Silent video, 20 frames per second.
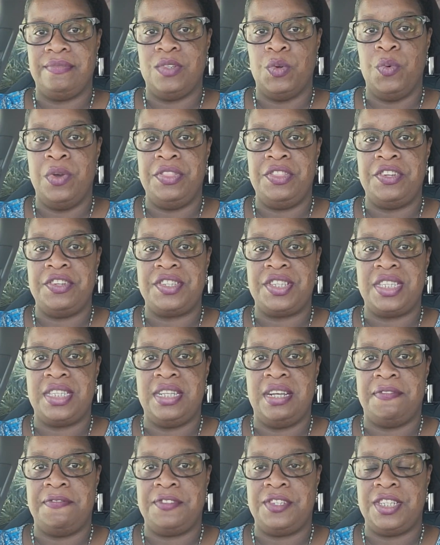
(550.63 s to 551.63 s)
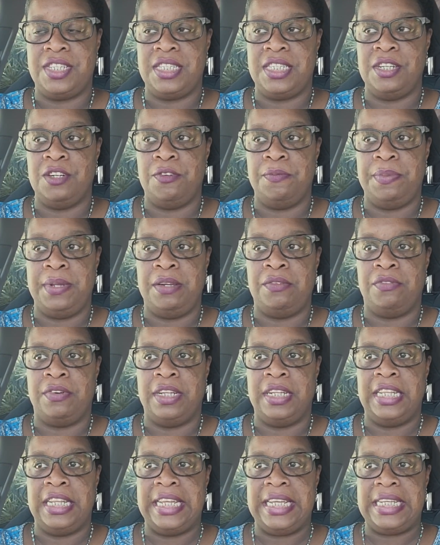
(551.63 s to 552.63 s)
when there's stuff to still be
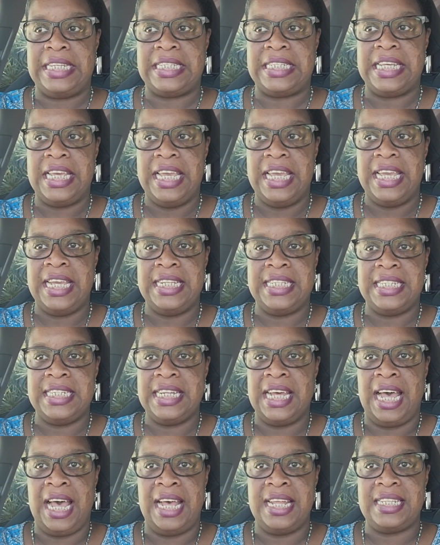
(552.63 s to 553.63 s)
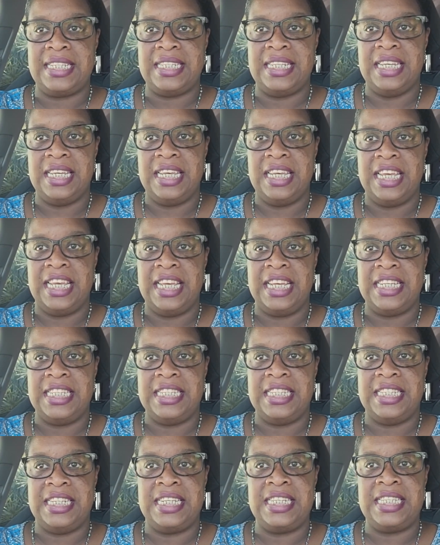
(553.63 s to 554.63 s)
released. It's not
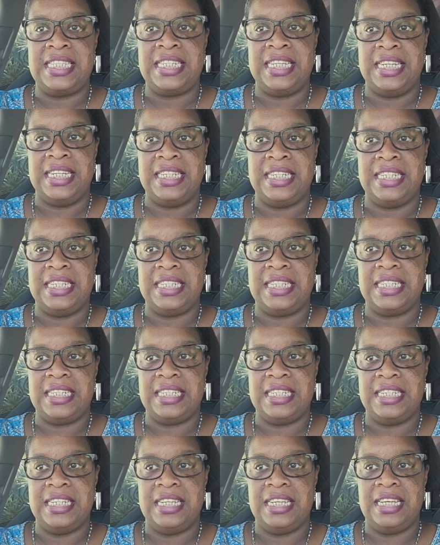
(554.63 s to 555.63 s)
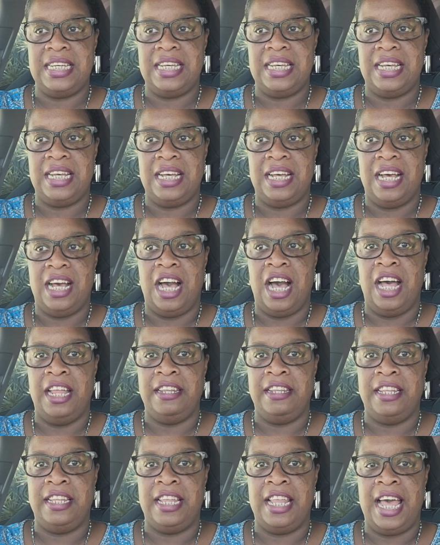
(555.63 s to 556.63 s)
existent
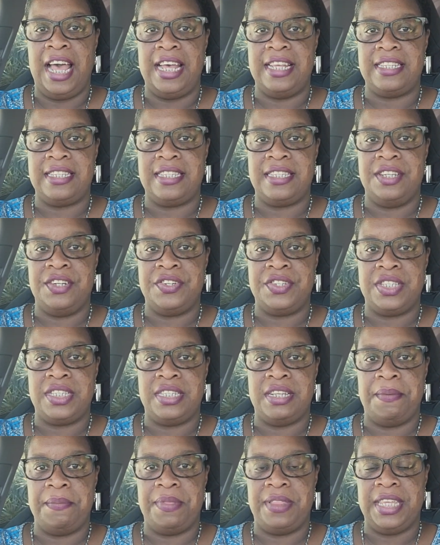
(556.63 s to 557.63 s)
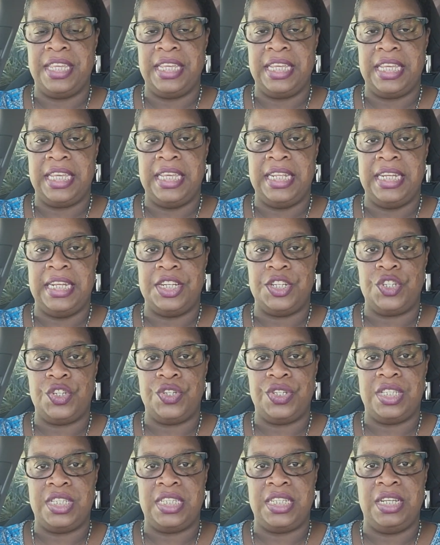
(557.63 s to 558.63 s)
unless there's something in it to
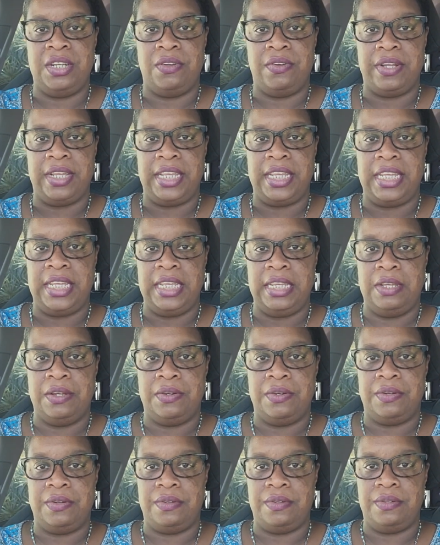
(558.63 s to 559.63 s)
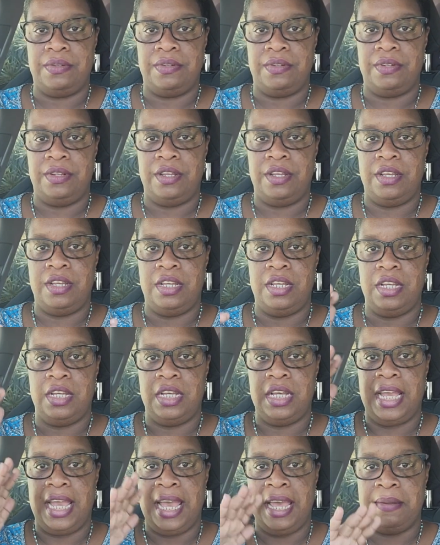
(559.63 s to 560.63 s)
still heal
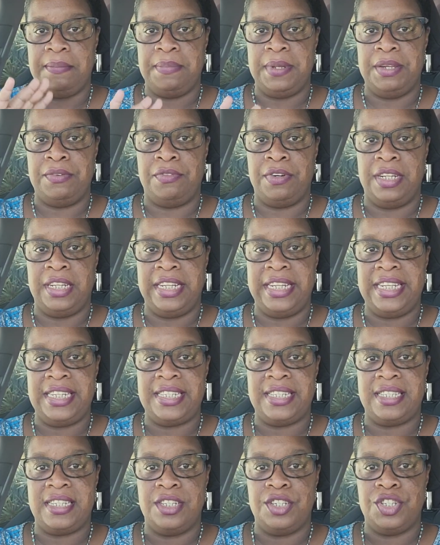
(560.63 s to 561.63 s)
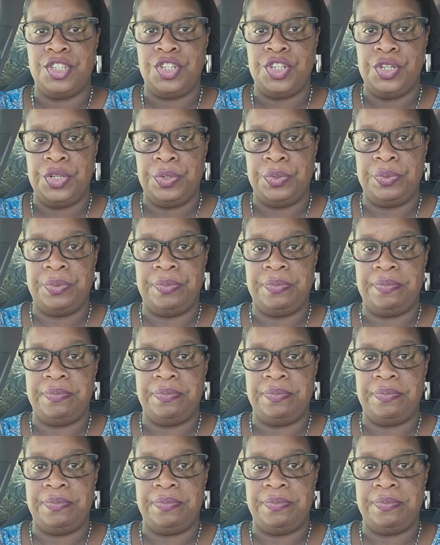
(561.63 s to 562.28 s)
and be released to.